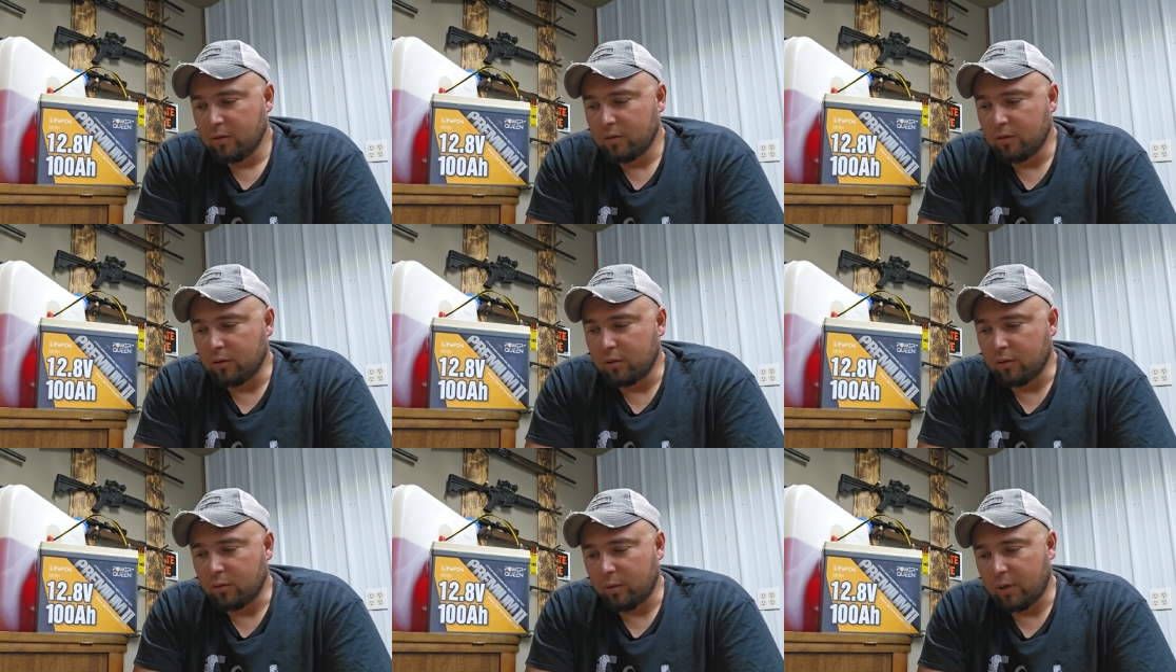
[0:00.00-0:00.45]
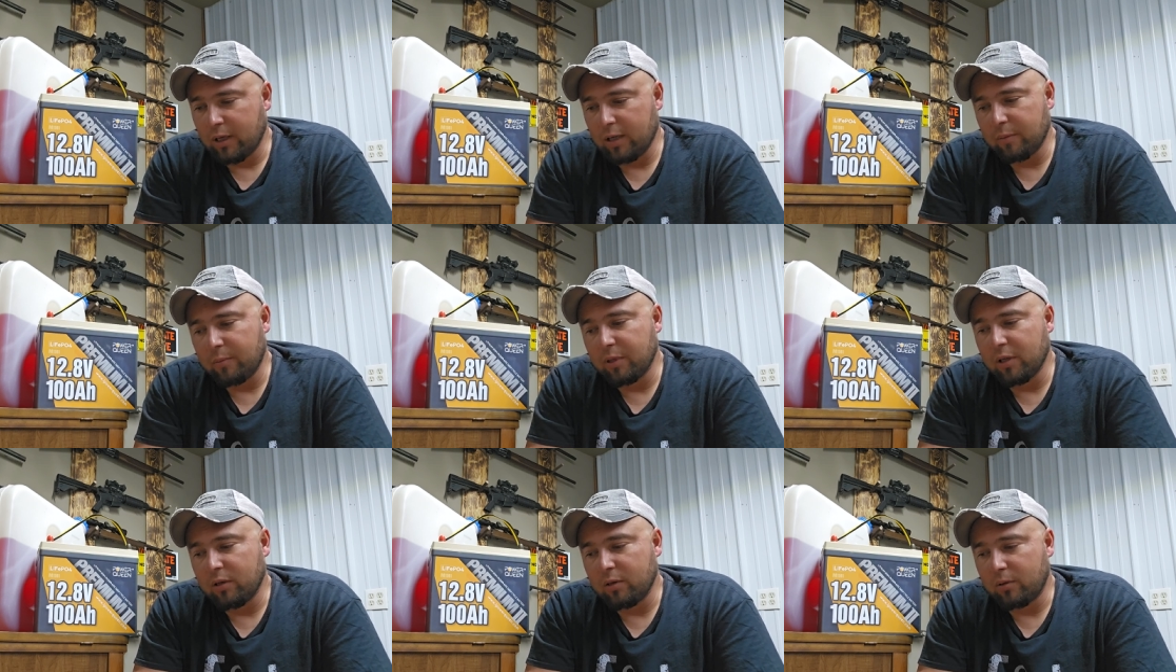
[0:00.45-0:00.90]
So quite a
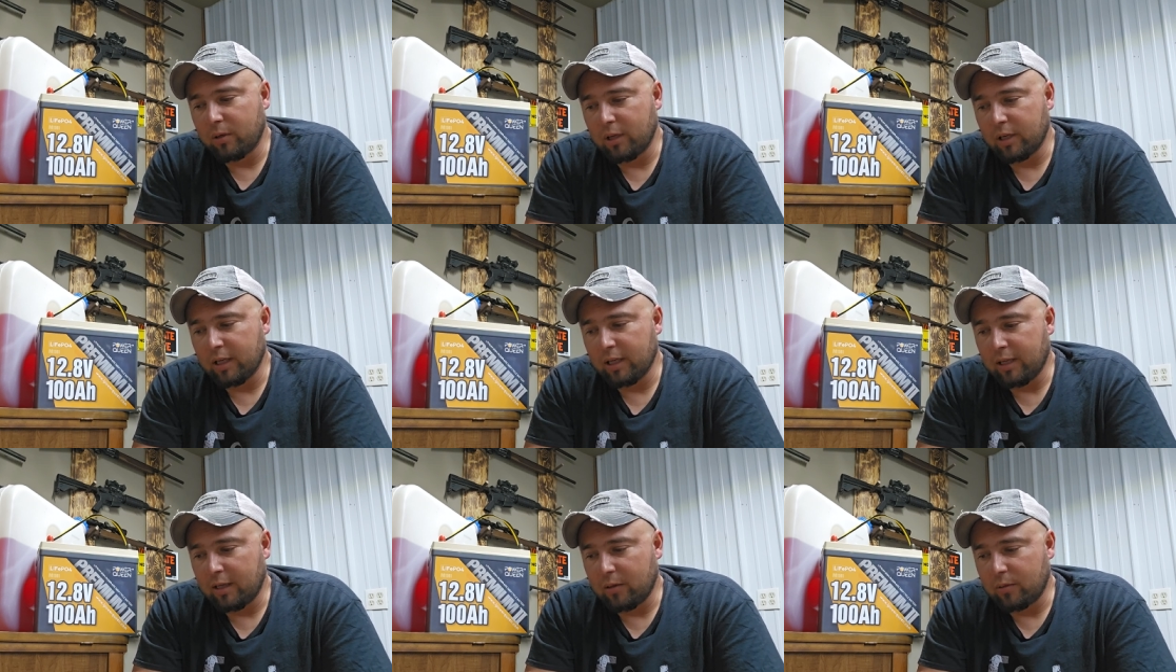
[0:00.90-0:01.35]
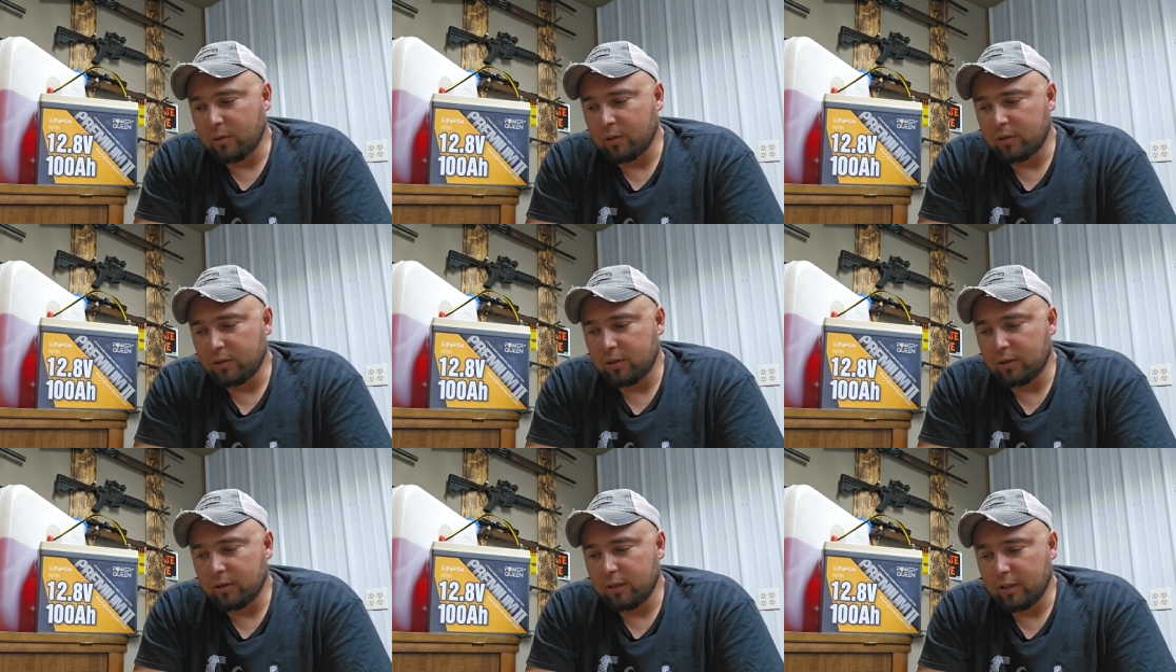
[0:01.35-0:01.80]
bit of running hours
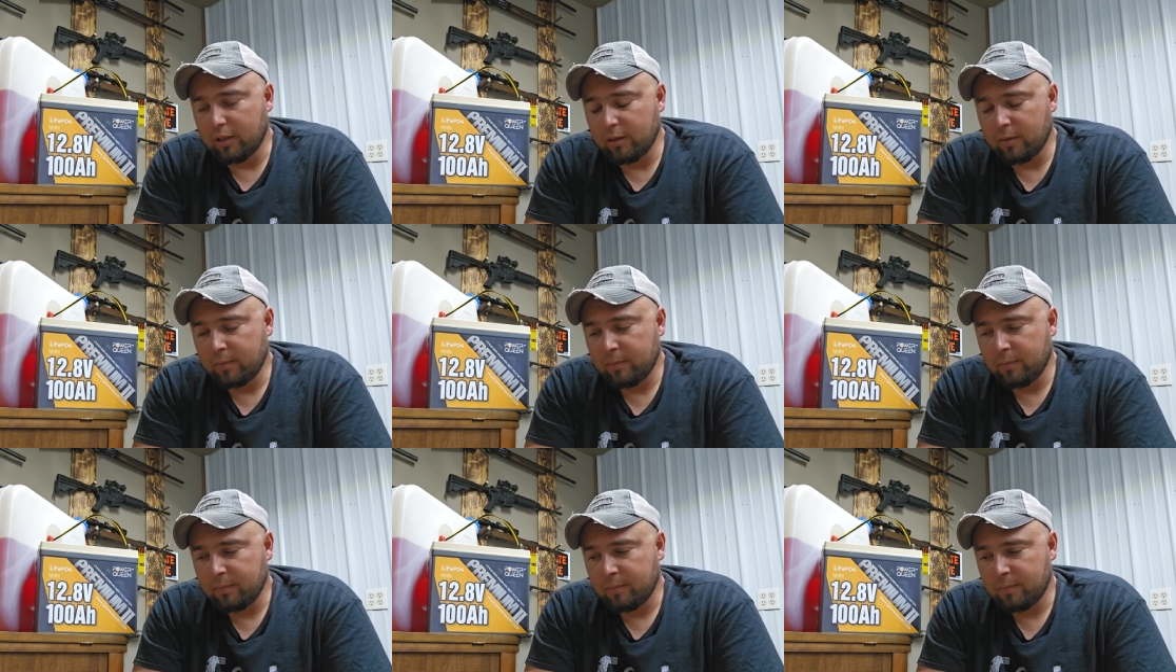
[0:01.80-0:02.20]
in there.